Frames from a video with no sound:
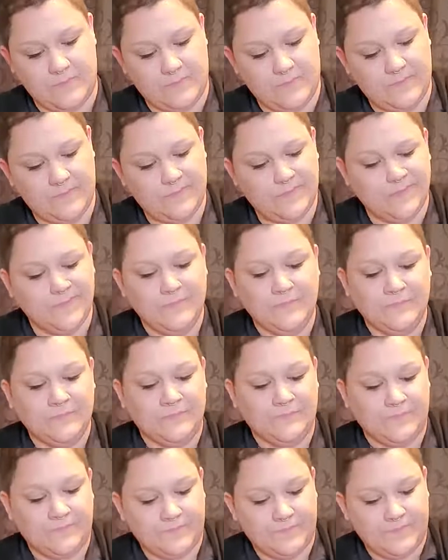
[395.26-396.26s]

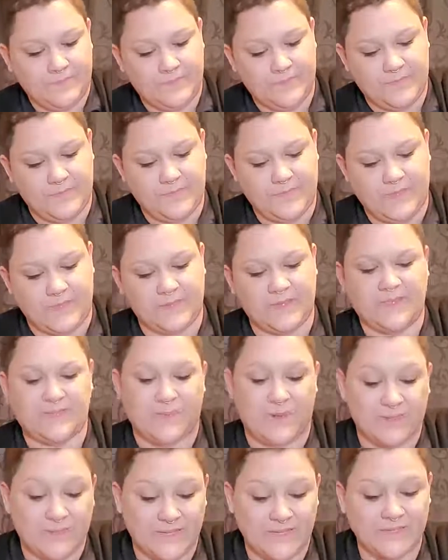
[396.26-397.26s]
I think it's
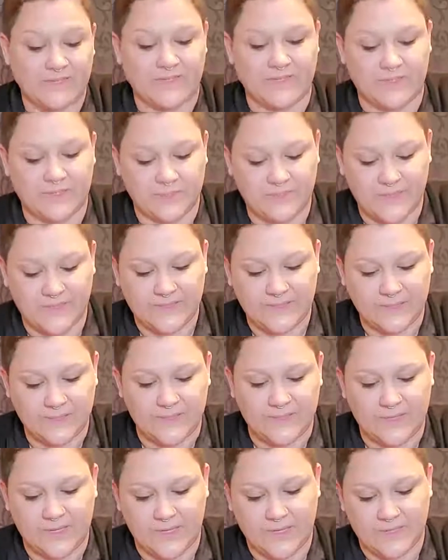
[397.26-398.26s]
probably easier to mix it with
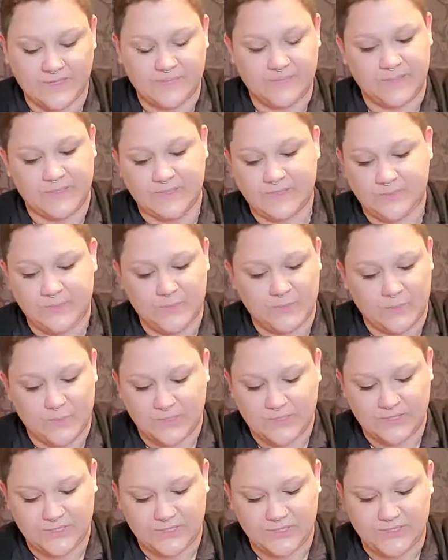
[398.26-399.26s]
your hands, but a spoon
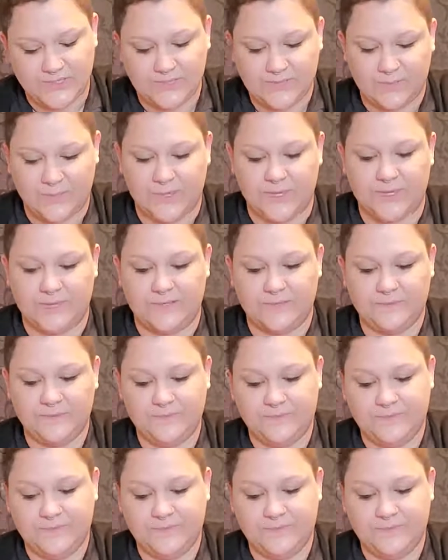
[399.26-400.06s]
works just as well.